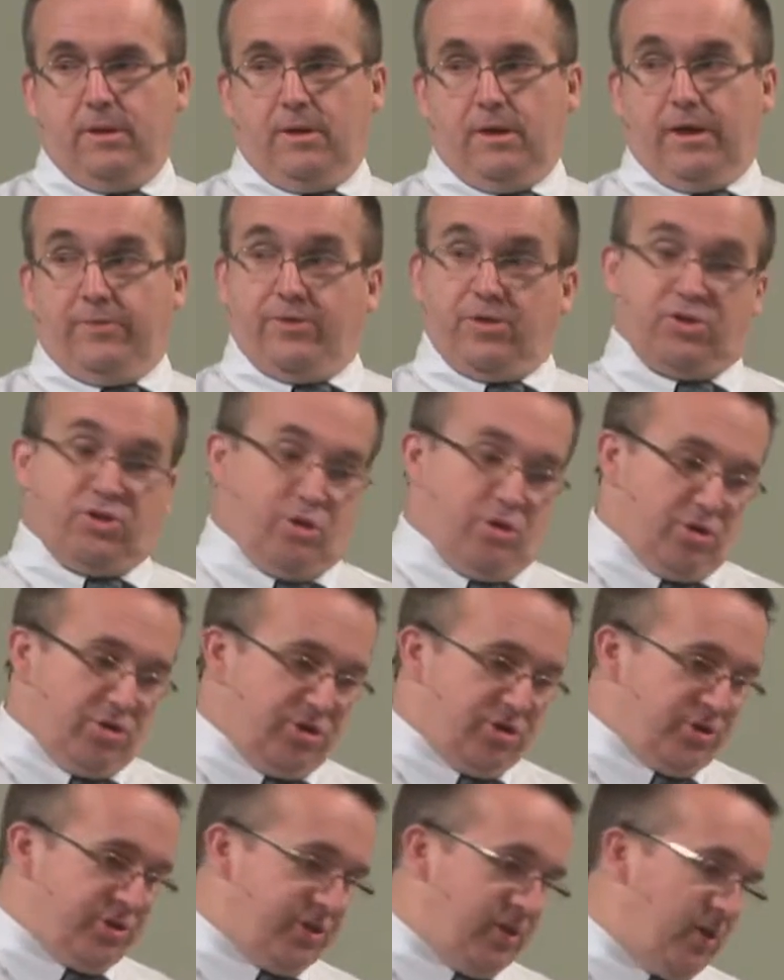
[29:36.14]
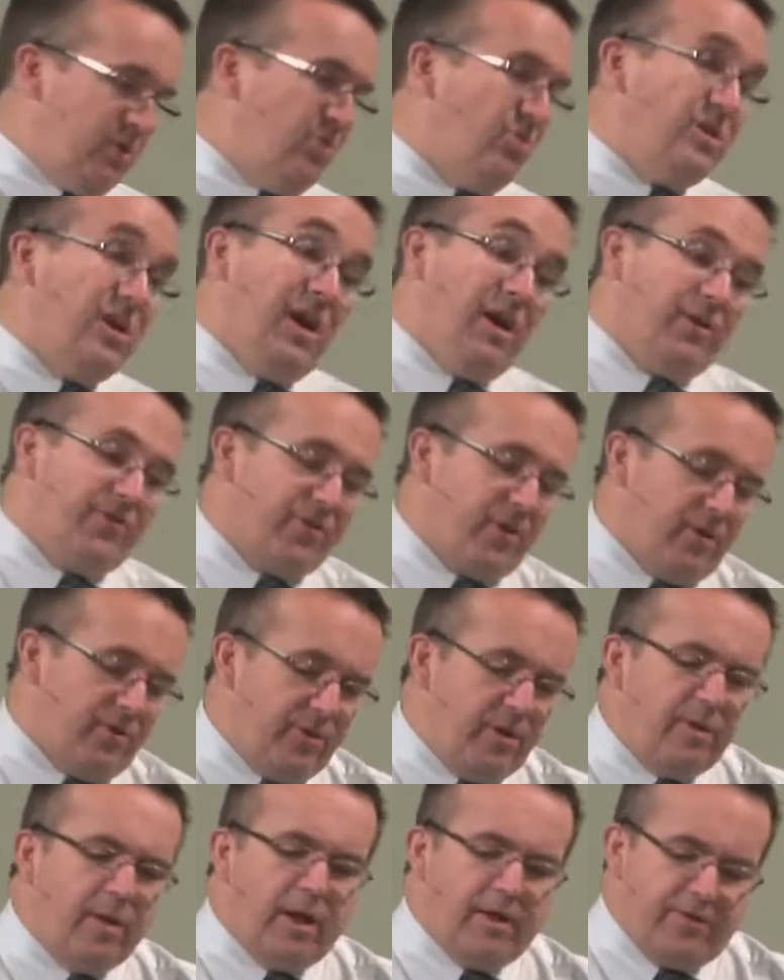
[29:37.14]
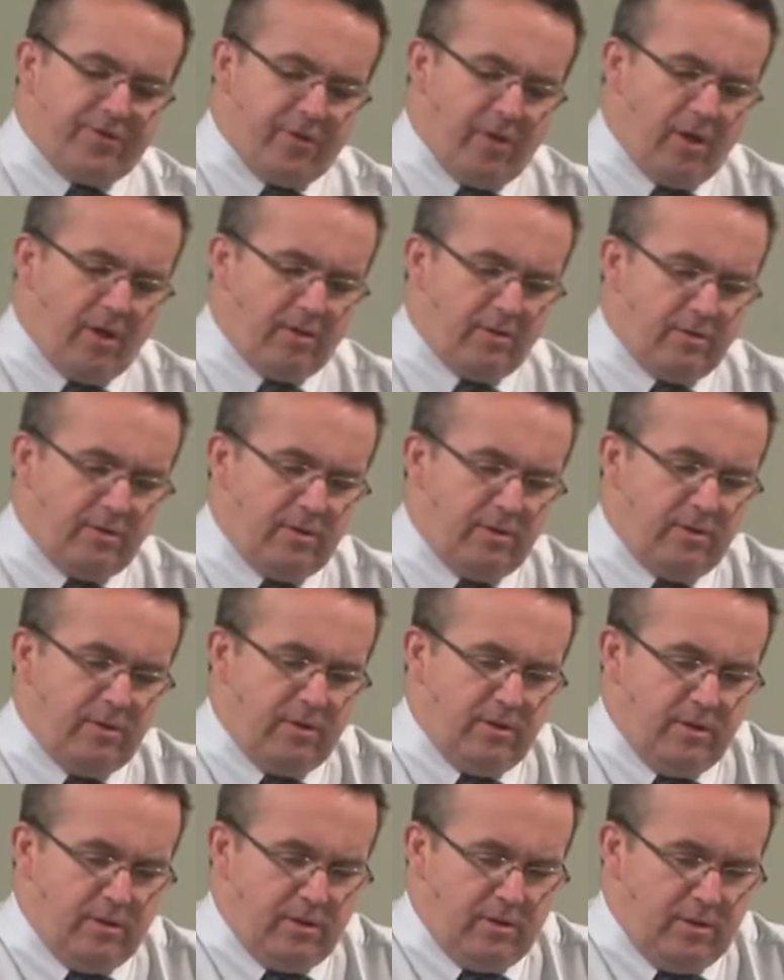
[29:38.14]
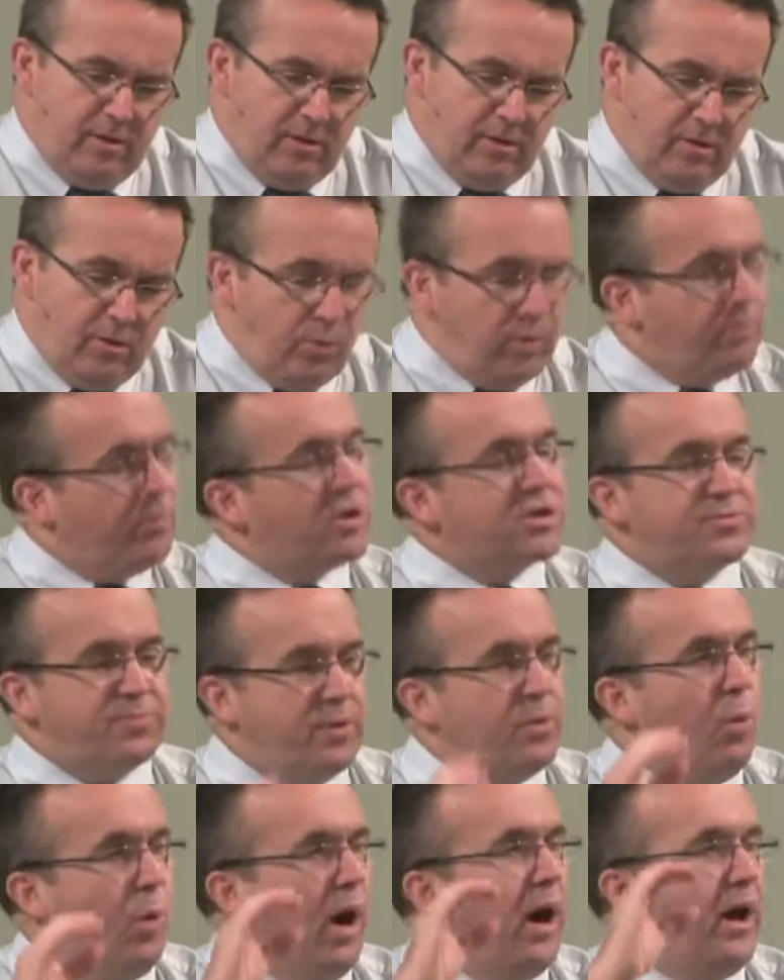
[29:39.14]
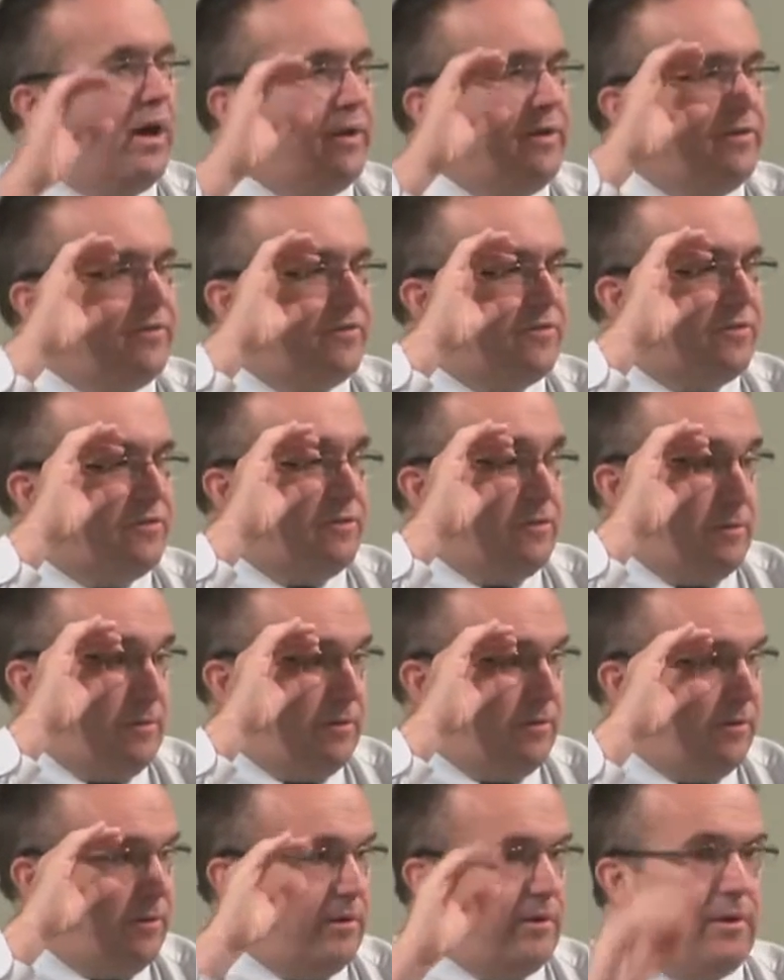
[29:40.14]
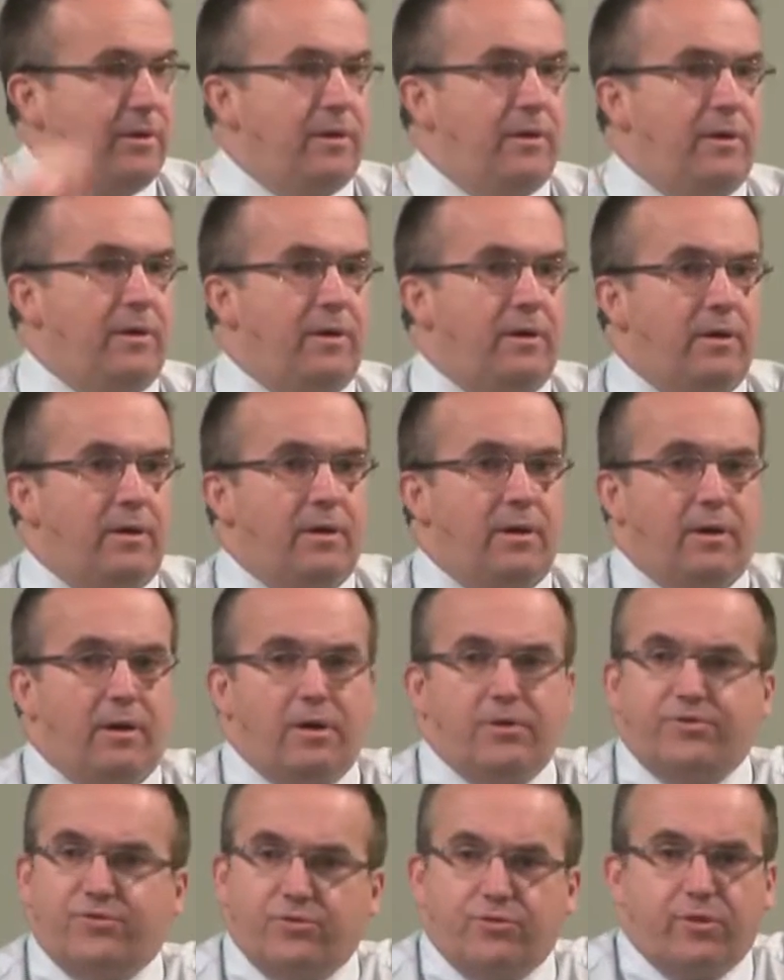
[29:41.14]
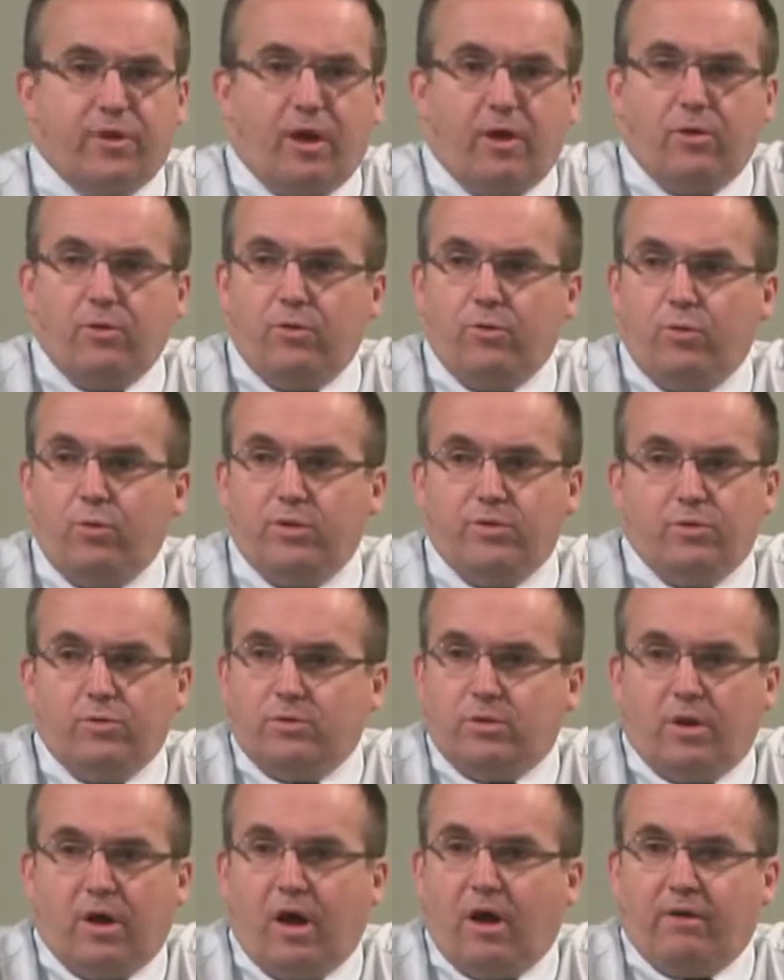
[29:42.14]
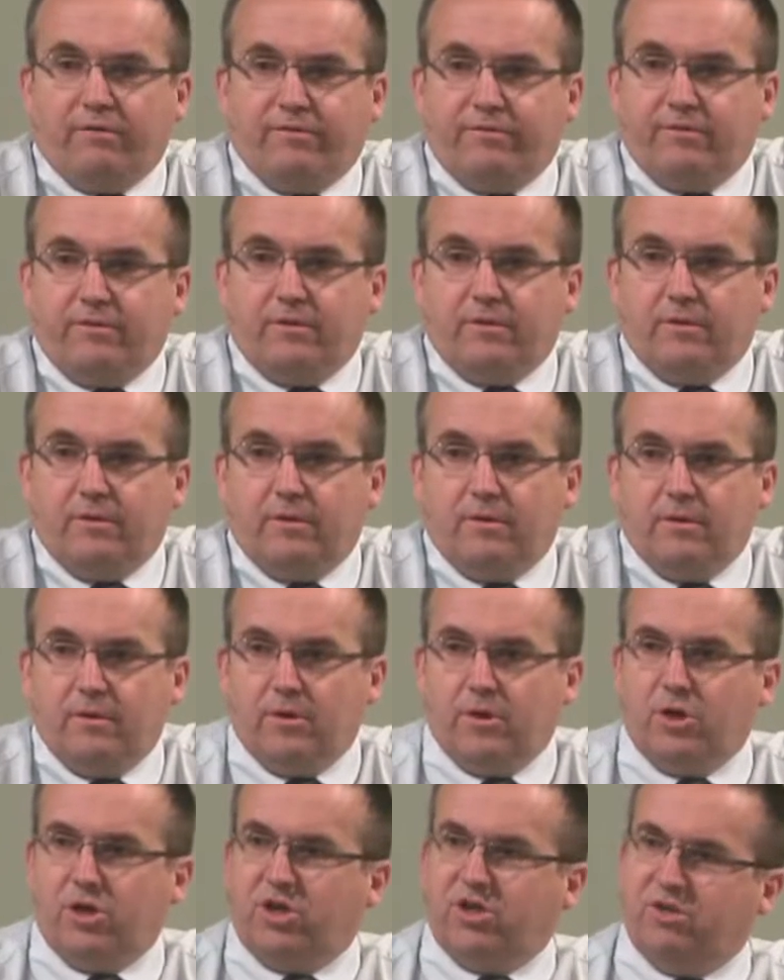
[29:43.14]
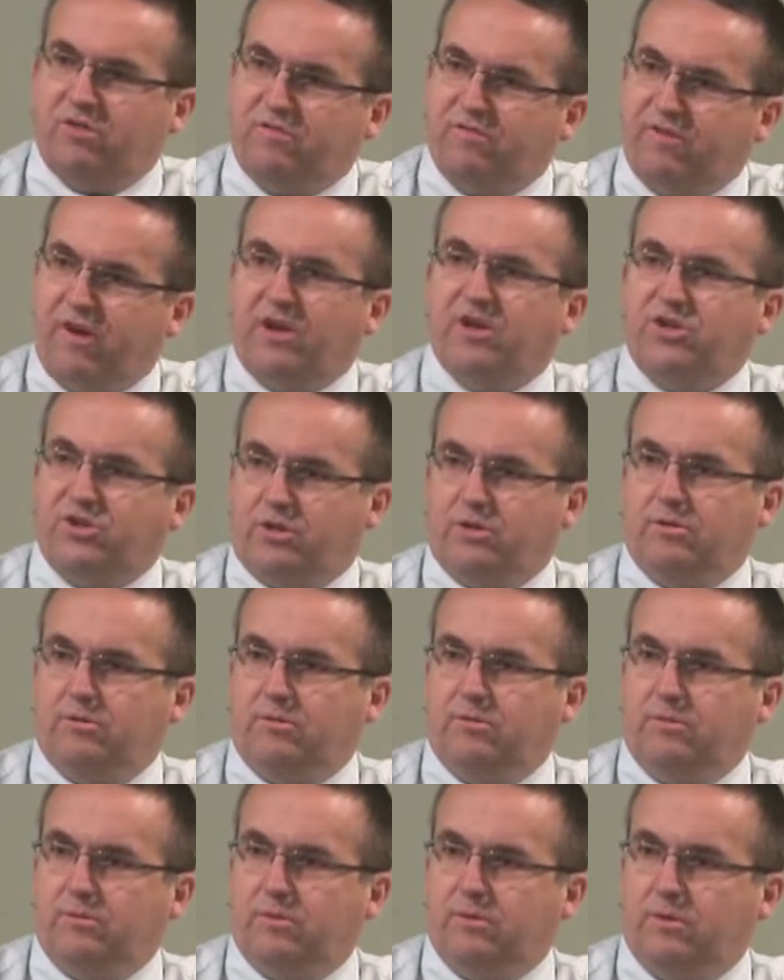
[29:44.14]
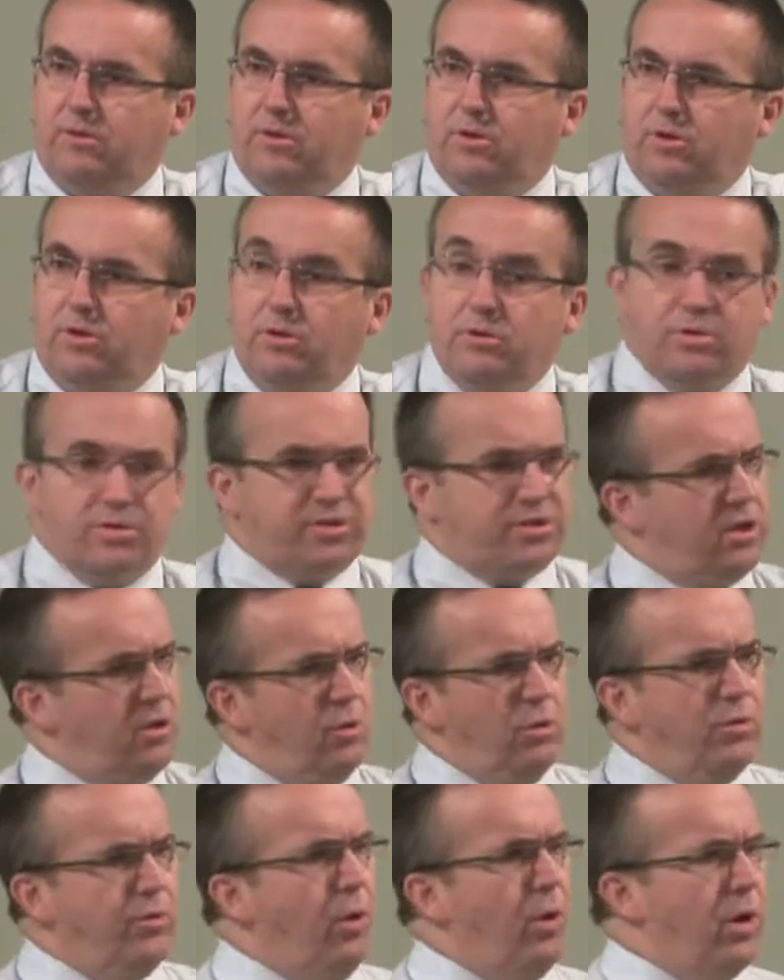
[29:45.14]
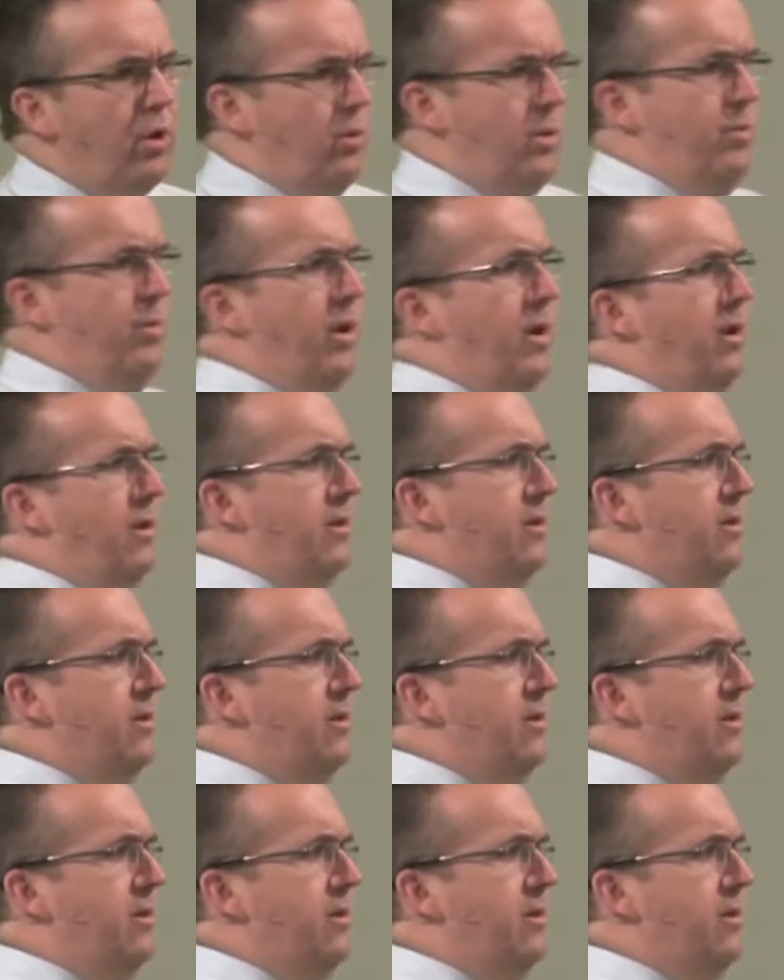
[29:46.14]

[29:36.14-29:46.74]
And the church has said, oh yes, I realize that. We must be wise. And so now we don't have conviction to say, hold on a wee minute.